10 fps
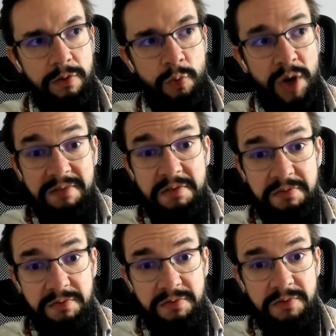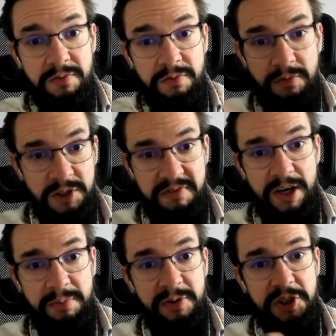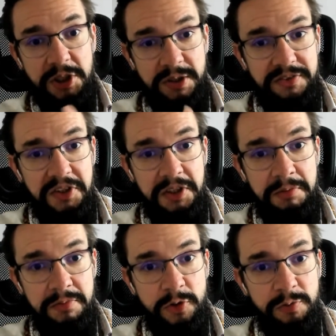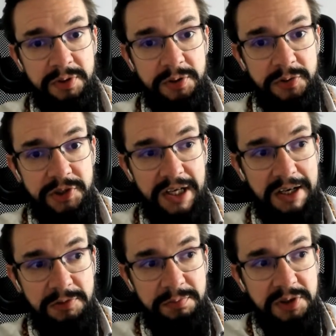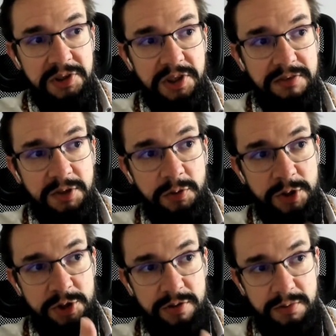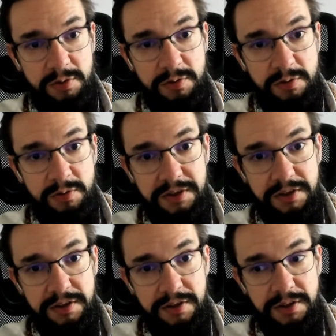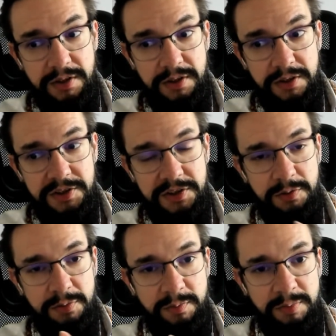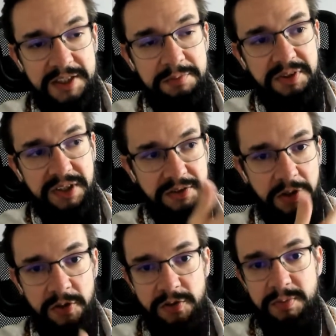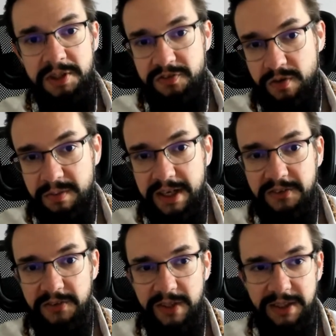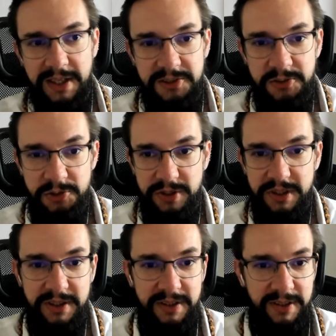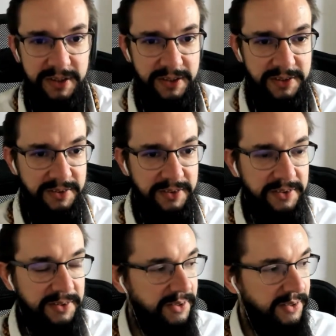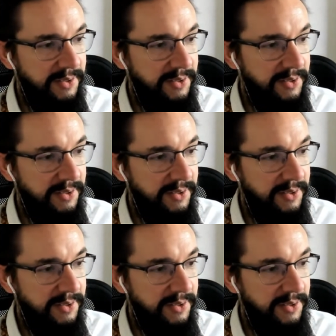we have developers on our team who produce outputs of a questionable quality, so let's protect the code base from that. Like that's usually the